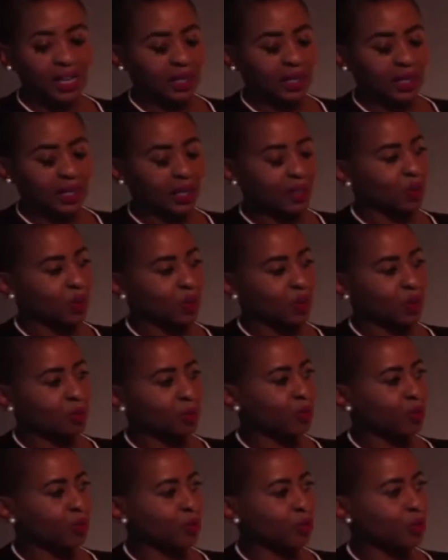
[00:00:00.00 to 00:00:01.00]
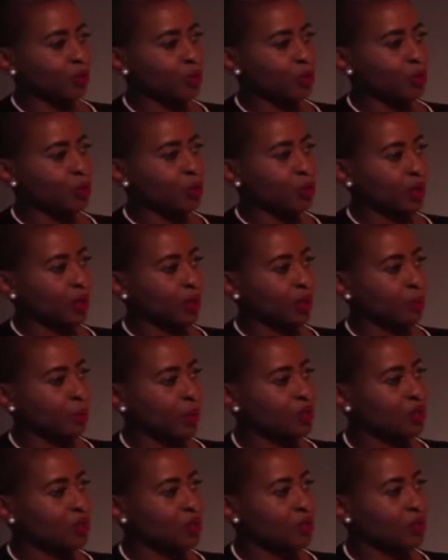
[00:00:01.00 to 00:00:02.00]
I cannot end the show before talking
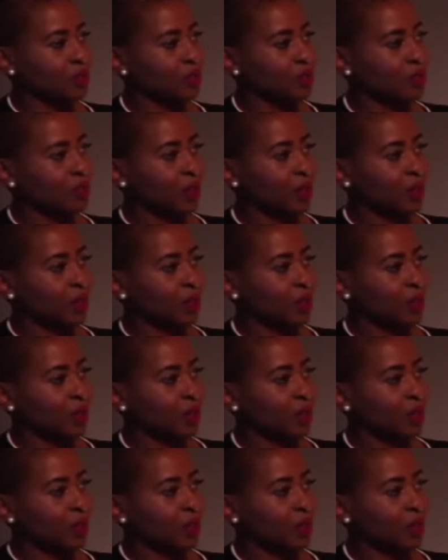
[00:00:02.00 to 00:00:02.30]
about